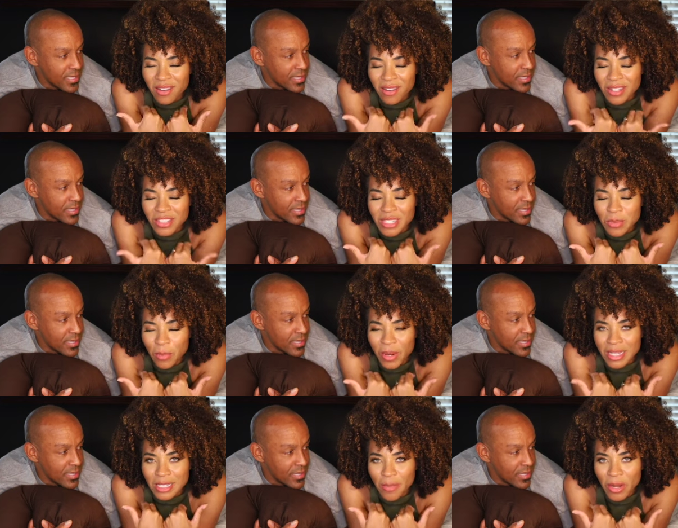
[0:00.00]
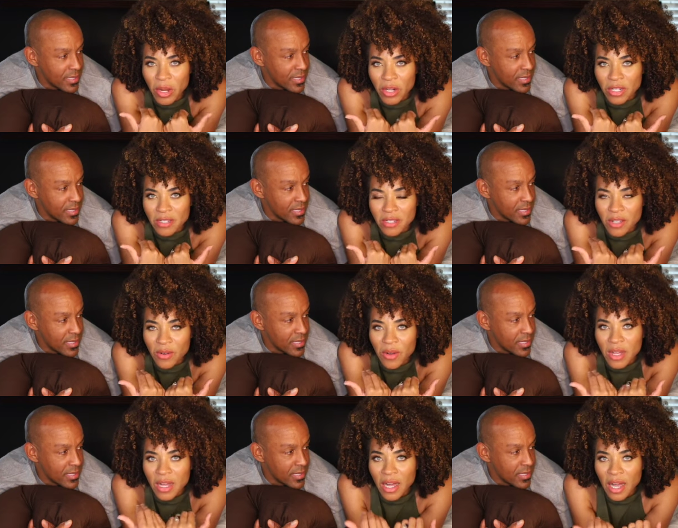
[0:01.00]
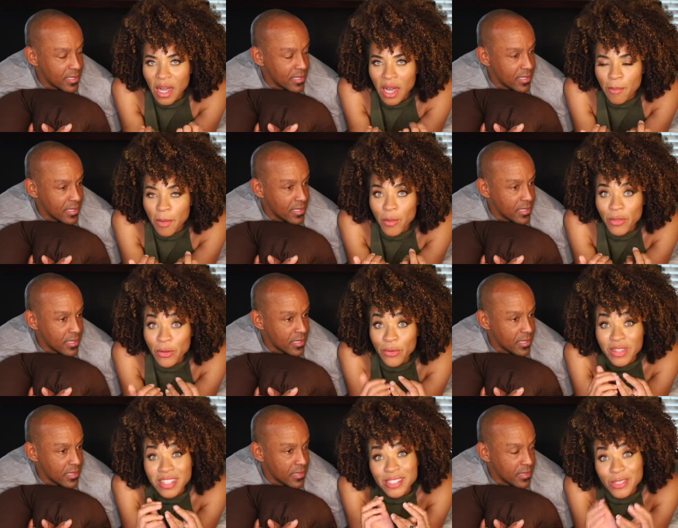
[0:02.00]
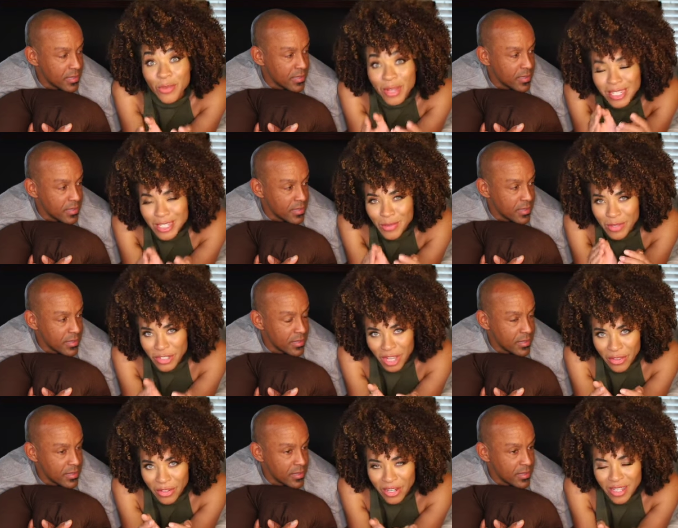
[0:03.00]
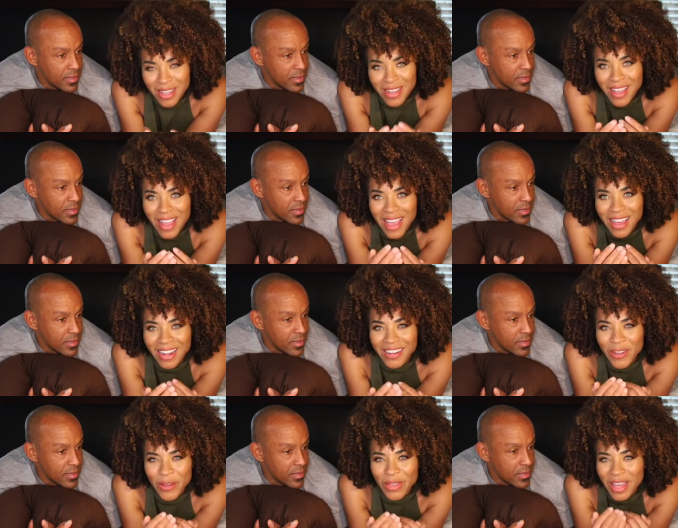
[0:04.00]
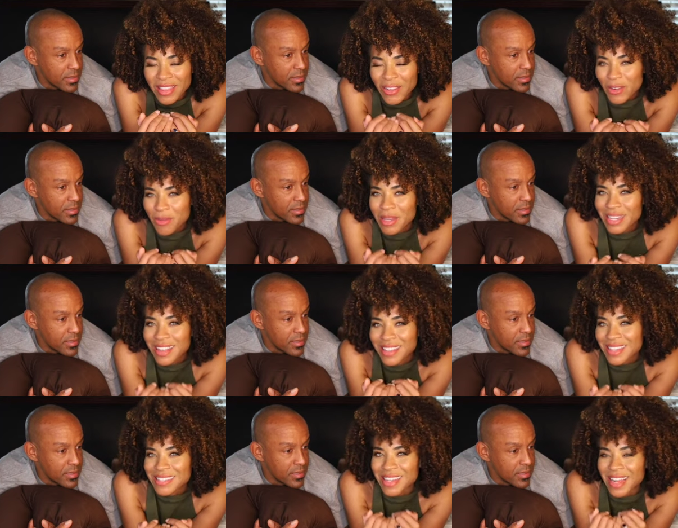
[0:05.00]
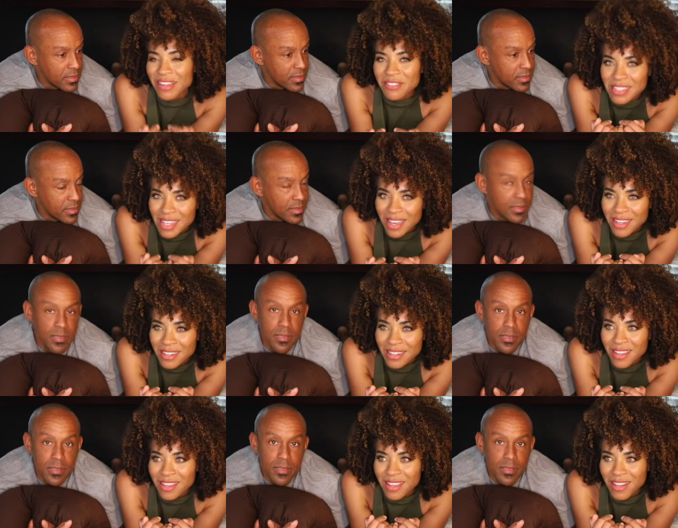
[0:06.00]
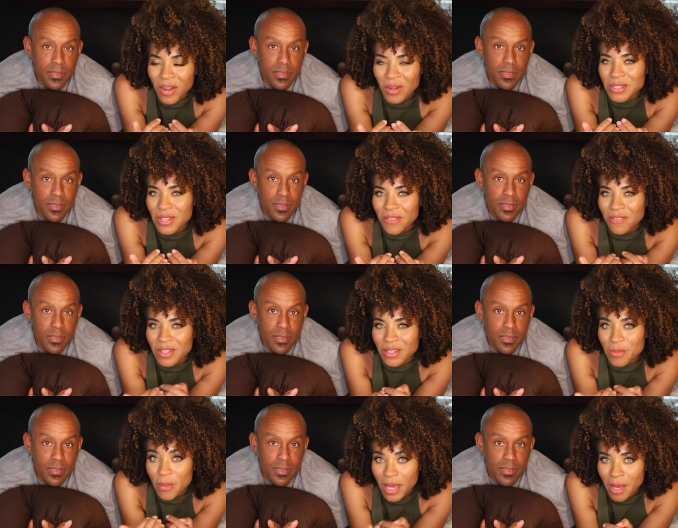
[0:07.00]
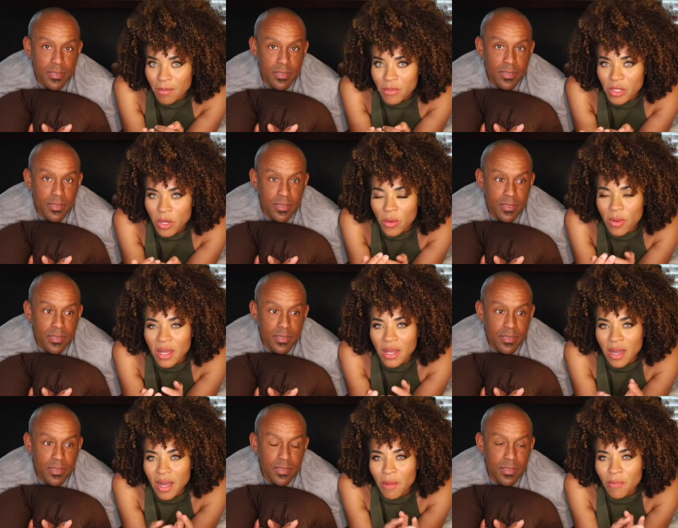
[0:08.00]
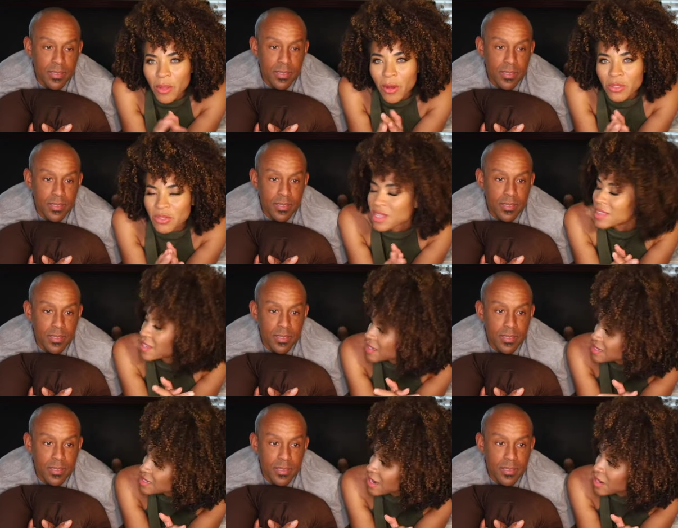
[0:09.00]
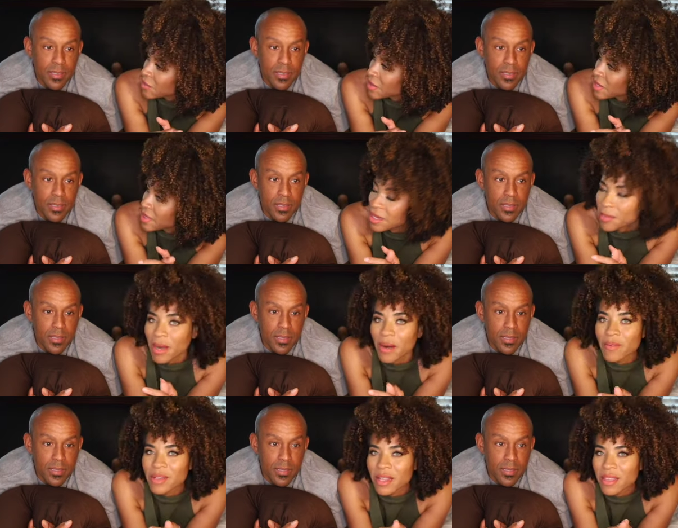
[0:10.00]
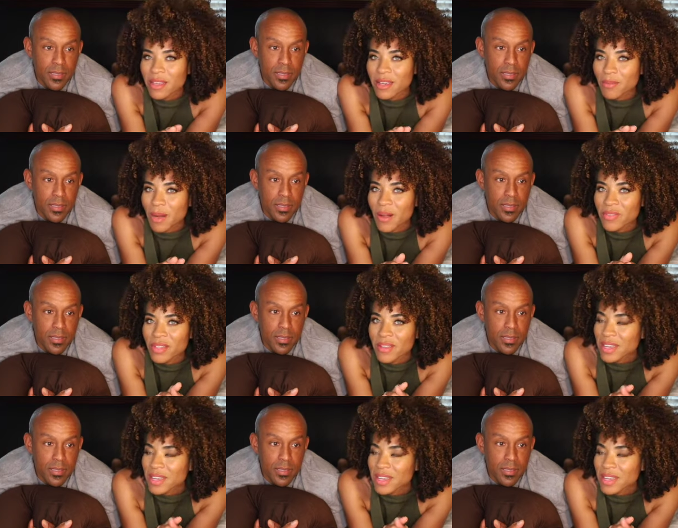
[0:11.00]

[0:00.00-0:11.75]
Speaker 1: uh, it just breaks my heart. So, um, but when they're really sweet to each other and I know that they're repeating things that I've said, it also fills me up. So um, those are the things that I really think about when I think about the